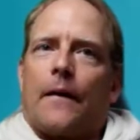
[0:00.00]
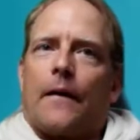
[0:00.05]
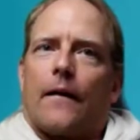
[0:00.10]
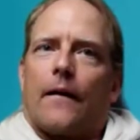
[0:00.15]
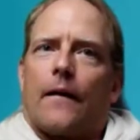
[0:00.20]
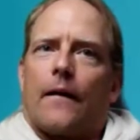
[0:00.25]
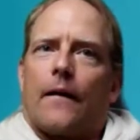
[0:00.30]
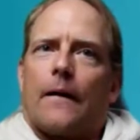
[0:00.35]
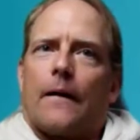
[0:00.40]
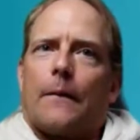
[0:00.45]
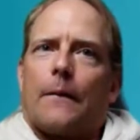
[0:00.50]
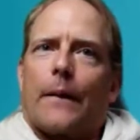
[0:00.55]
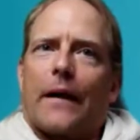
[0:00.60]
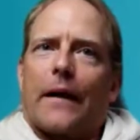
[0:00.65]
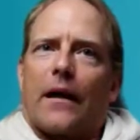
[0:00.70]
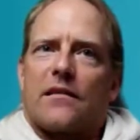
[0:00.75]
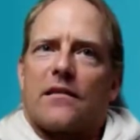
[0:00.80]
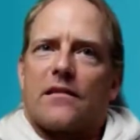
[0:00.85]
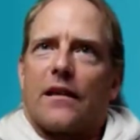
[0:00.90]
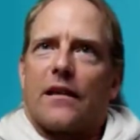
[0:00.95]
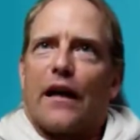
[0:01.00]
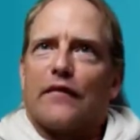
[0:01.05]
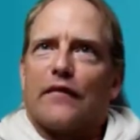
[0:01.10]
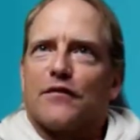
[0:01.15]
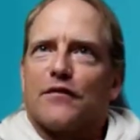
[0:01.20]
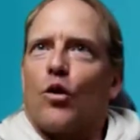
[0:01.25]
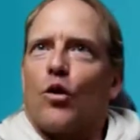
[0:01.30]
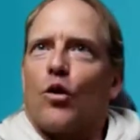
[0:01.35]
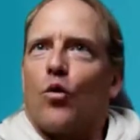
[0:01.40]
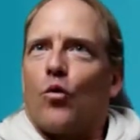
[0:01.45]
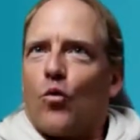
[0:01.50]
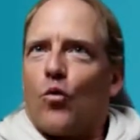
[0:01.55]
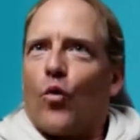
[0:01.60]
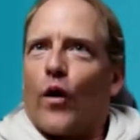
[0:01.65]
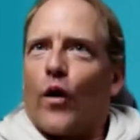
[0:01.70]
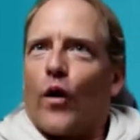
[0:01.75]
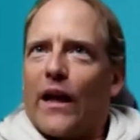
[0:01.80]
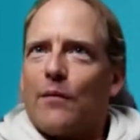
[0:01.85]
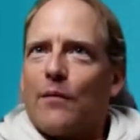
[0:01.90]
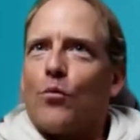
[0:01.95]
I guess they have now
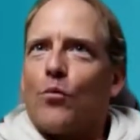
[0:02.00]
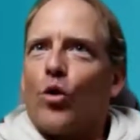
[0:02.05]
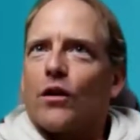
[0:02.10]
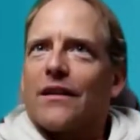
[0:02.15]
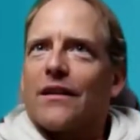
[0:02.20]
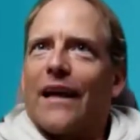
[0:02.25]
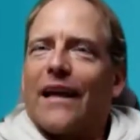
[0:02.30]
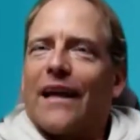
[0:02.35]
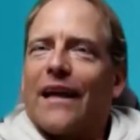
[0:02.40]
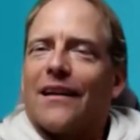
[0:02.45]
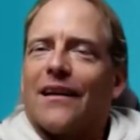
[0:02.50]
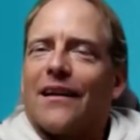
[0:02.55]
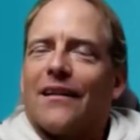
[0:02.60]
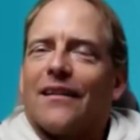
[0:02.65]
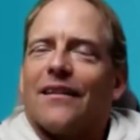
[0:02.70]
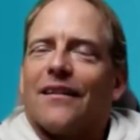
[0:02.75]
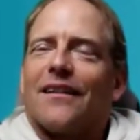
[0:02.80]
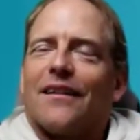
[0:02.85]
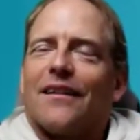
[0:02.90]
way more data